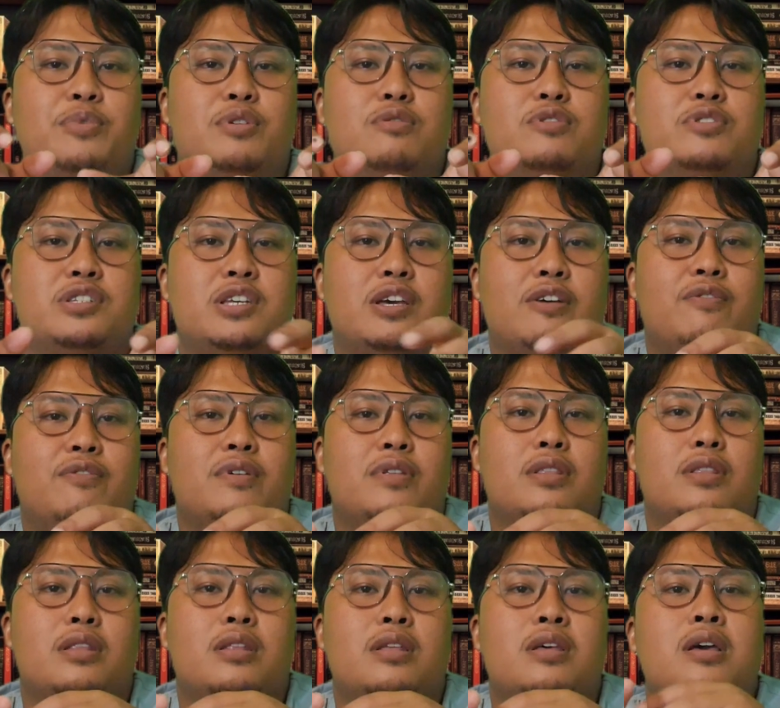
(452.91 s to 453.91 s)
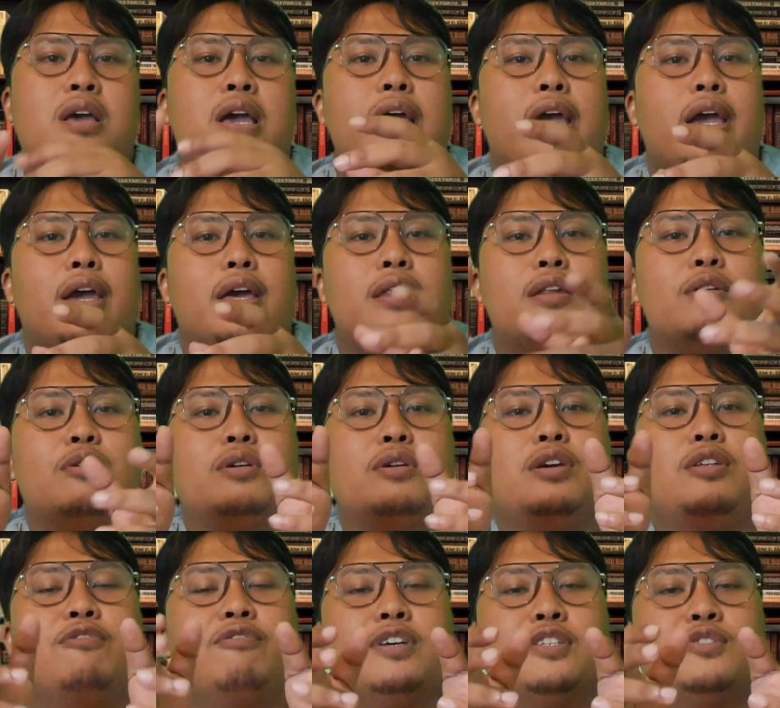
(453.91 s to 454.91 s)
you save and
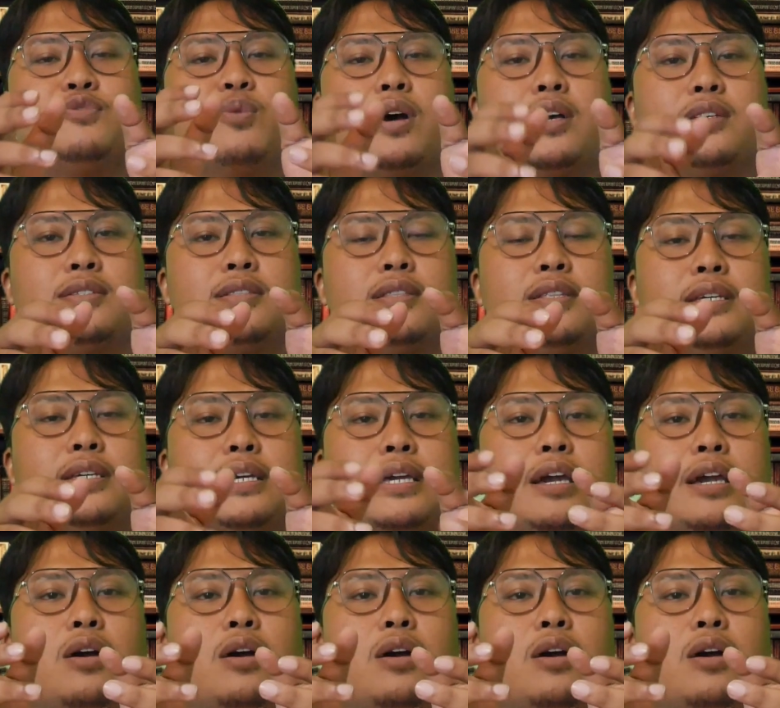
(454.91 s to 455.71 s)
invest wisely,